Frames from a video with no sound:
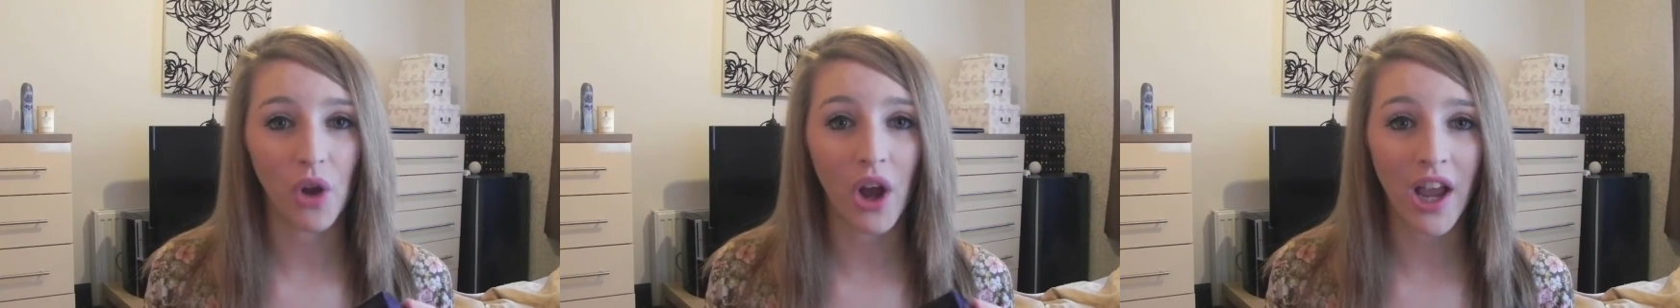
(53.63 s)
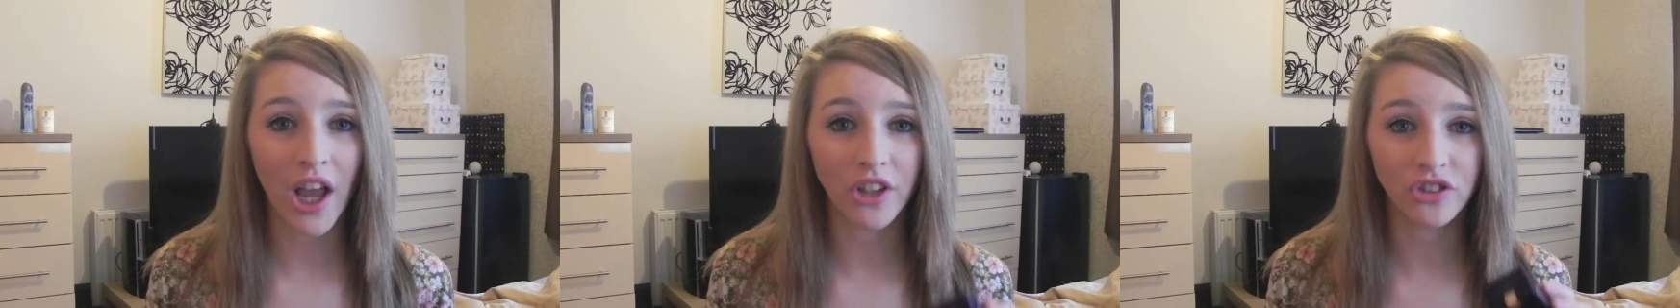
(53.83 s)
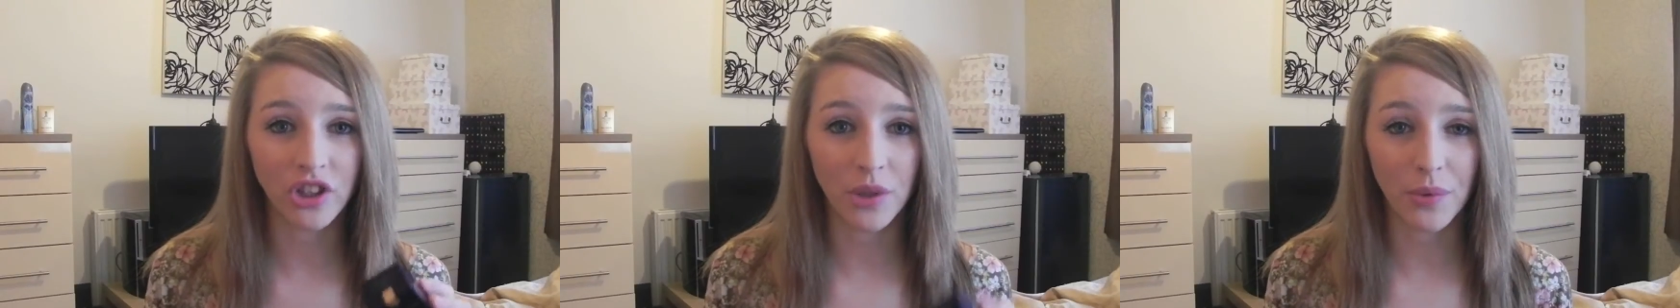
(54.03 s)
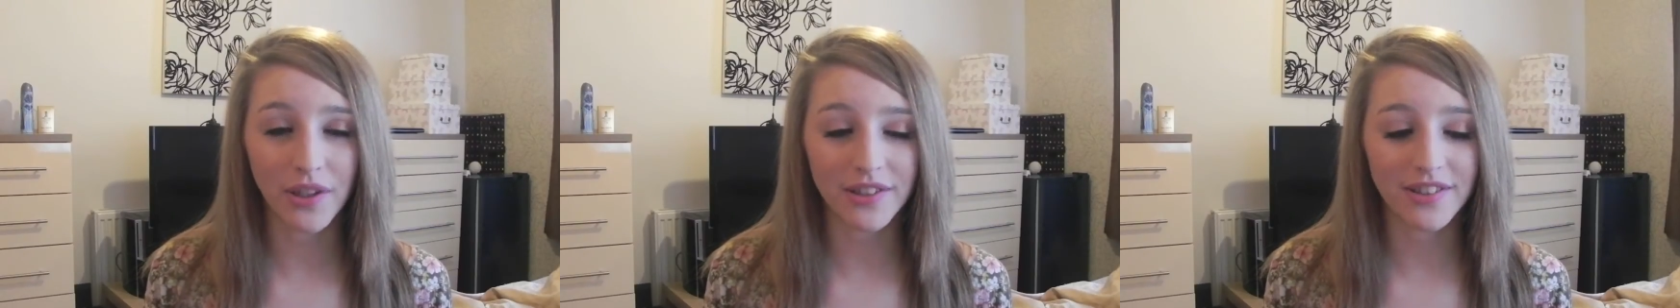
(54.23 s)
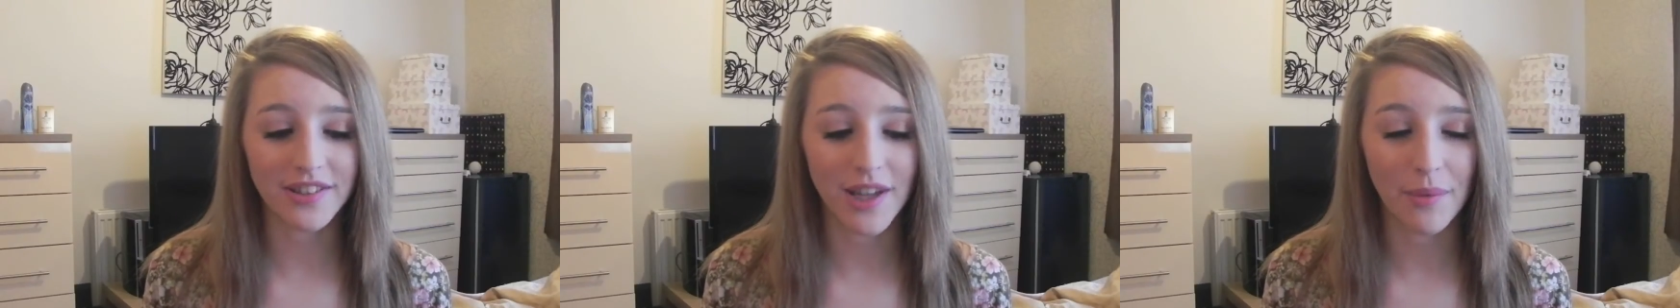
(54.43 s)
I actually
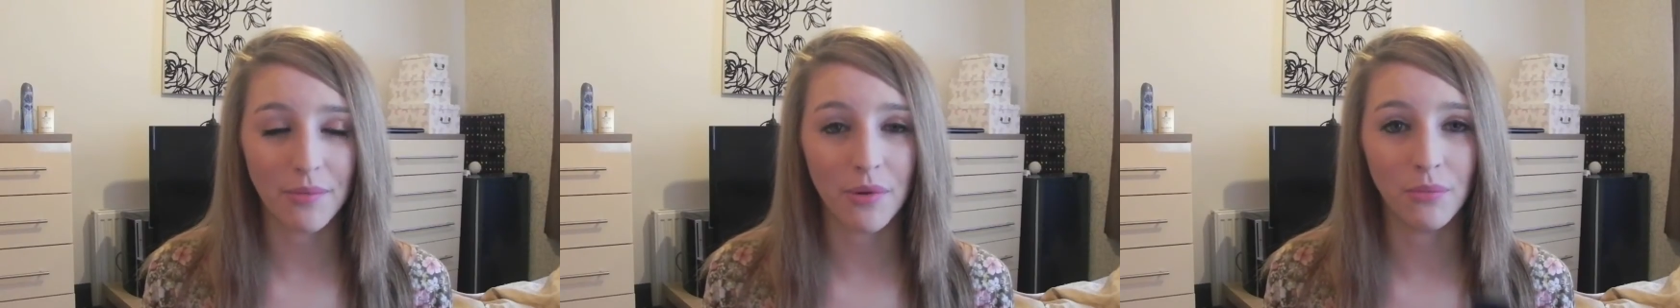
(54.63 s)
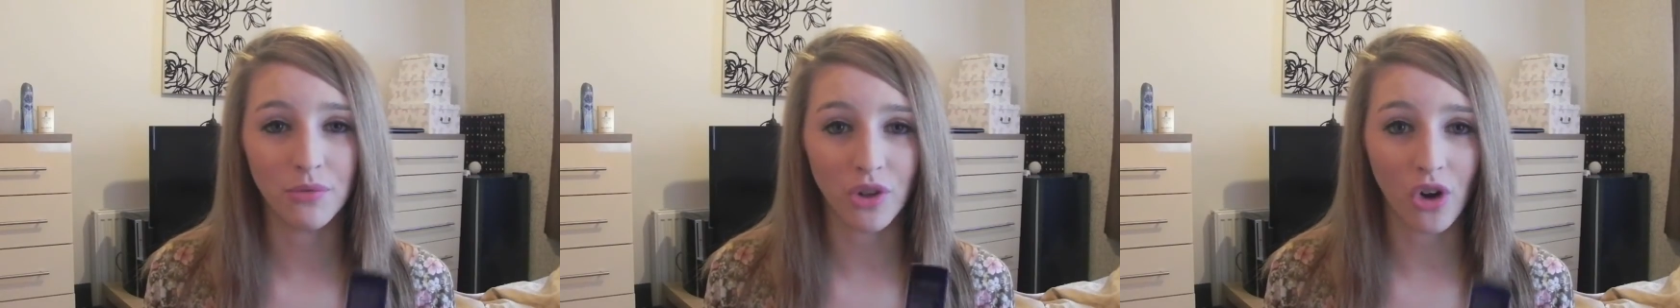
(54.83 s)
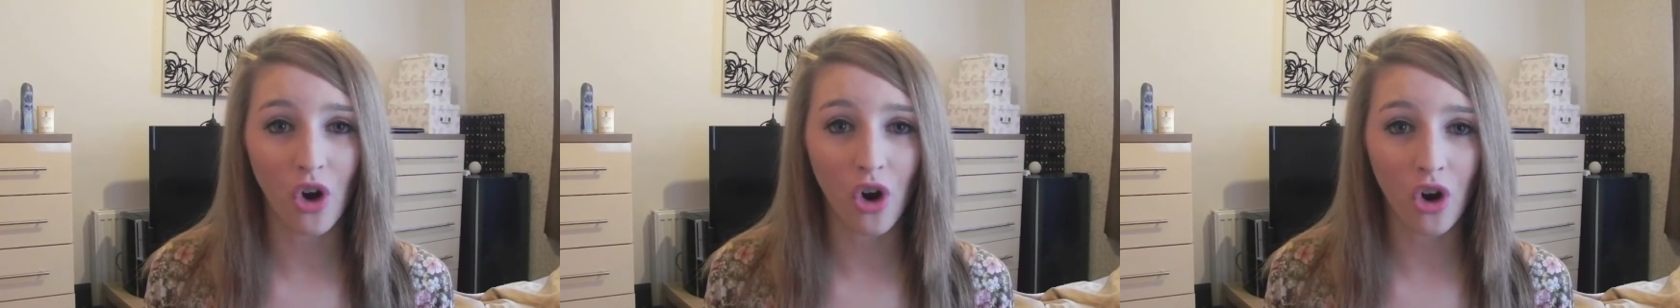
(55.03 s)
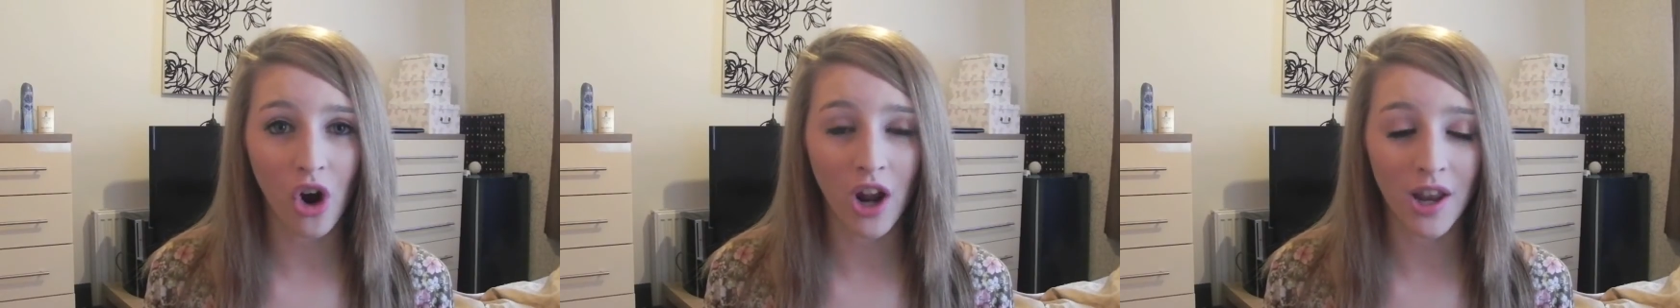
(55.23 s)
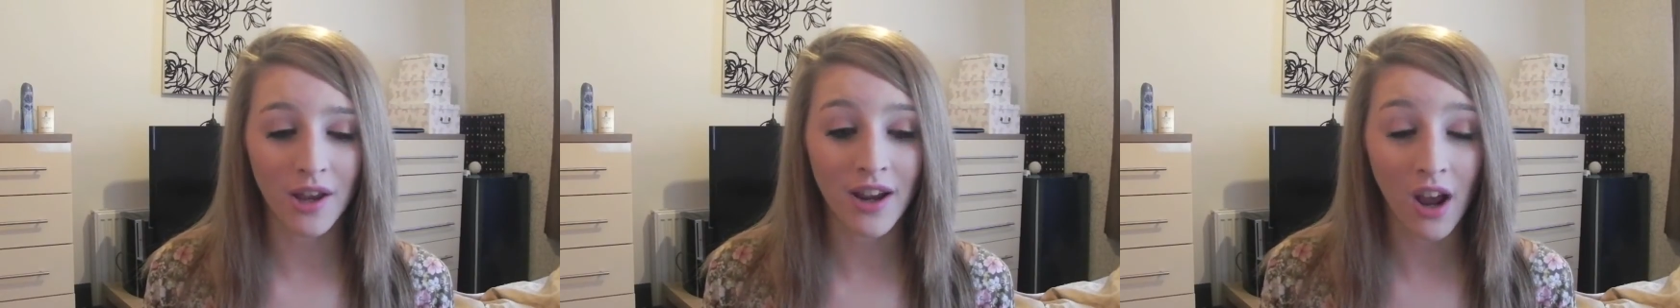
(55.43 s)
went to Debenhams and got
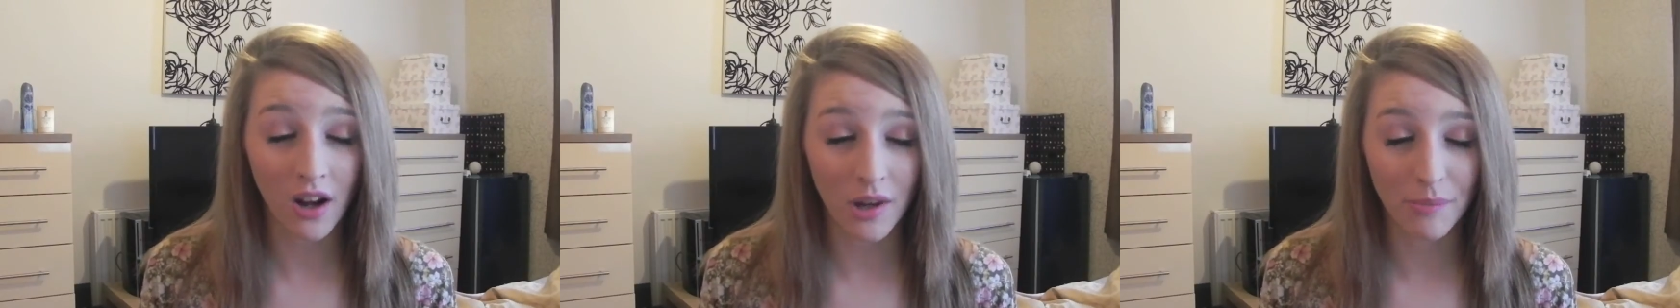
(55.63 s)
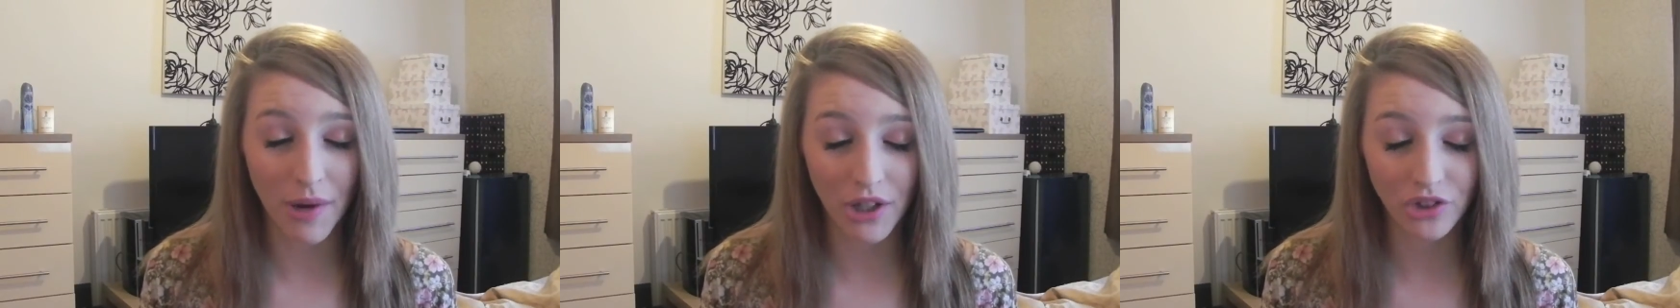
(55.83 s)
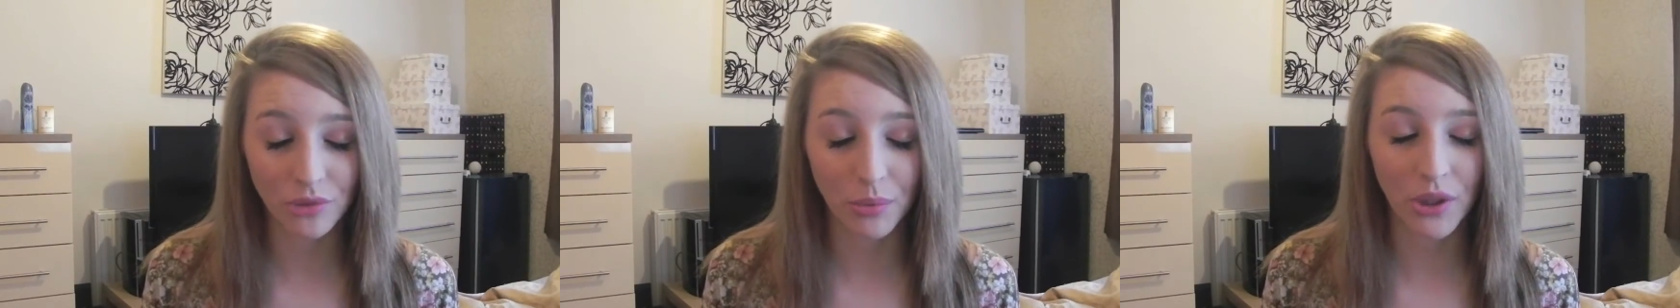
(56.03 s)
colour matched,